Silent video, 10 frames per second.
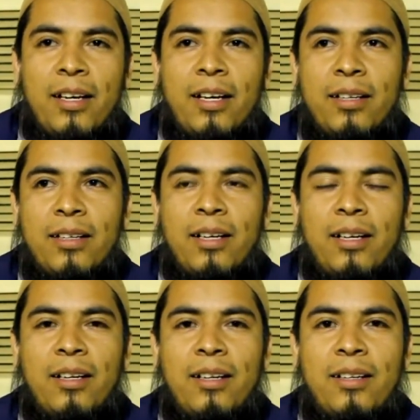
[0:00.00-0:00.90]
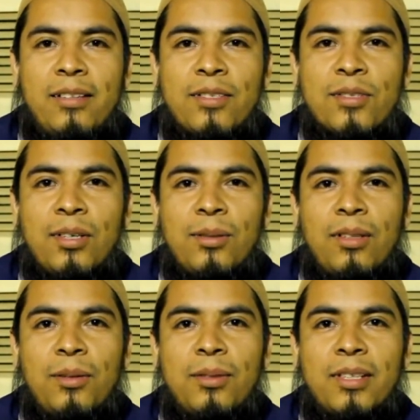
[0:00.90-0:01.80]
And
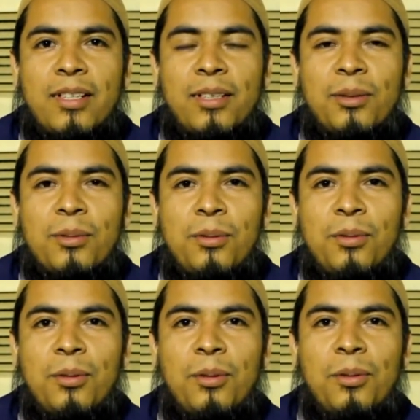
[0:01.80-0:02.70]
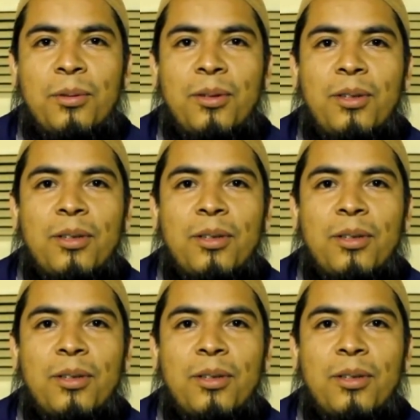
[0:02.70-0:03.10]
Jazakallahu khaira to